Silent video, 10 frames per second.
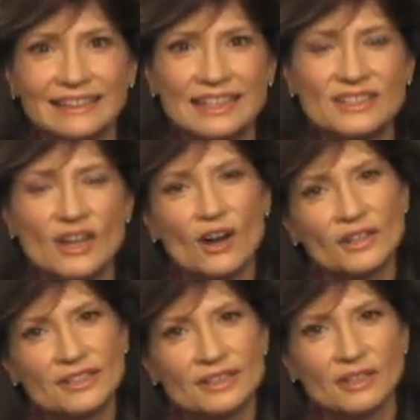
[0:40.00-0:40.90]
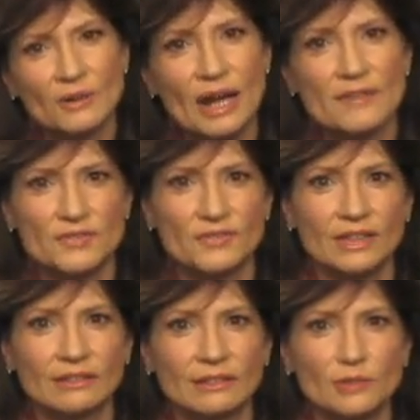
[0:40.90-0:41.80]
Its arts and crafts
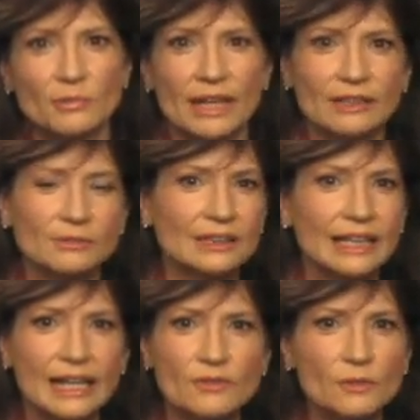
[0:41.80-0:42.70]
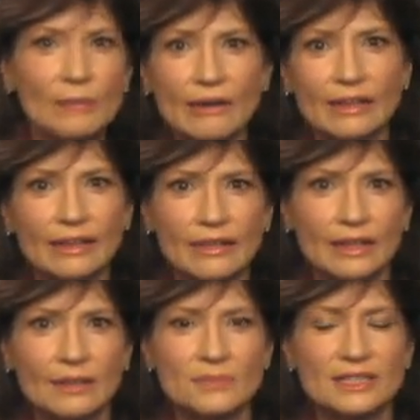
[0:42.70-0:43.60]
feel, combined with Native American
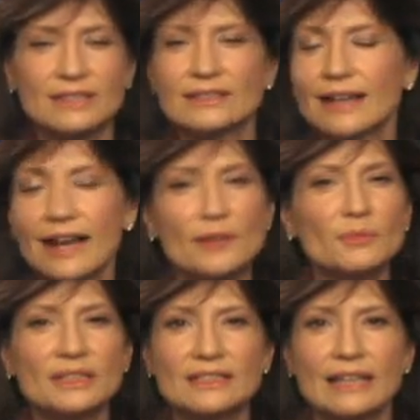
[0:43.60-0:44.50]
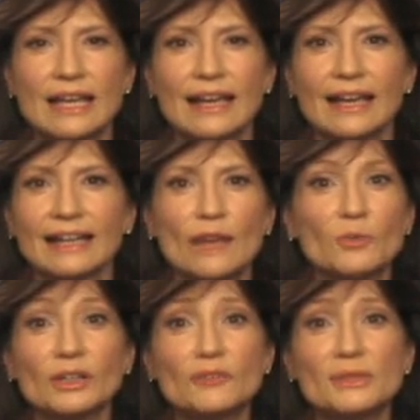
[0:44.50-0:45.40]
themes, is timeless, and I
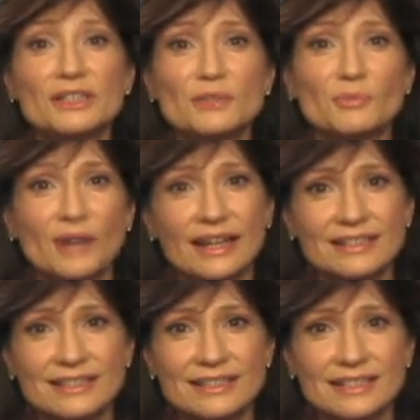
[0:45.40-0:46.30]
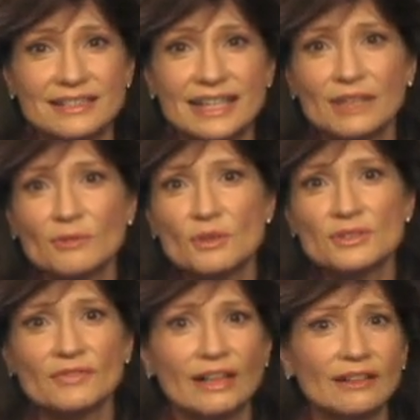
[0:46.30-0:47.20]
wouldn't have been surprised to see Teddy
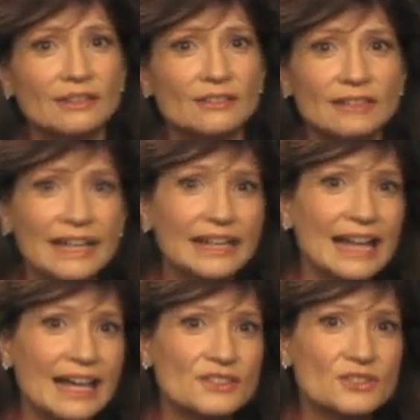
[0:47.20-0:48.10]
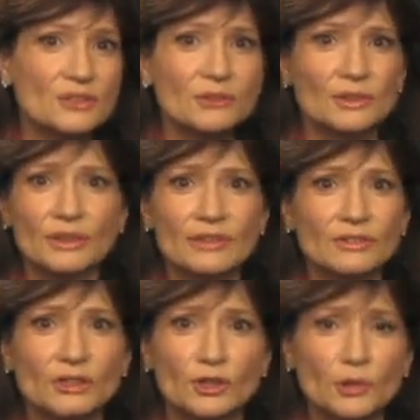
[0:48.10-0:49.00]
Roosevelt or Lady Astor or
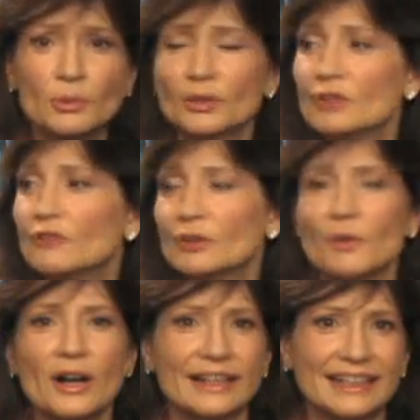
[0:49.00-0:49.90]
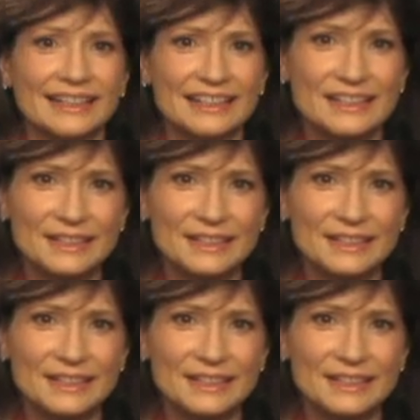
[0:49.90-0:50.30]
even Herbert Hoover walk in.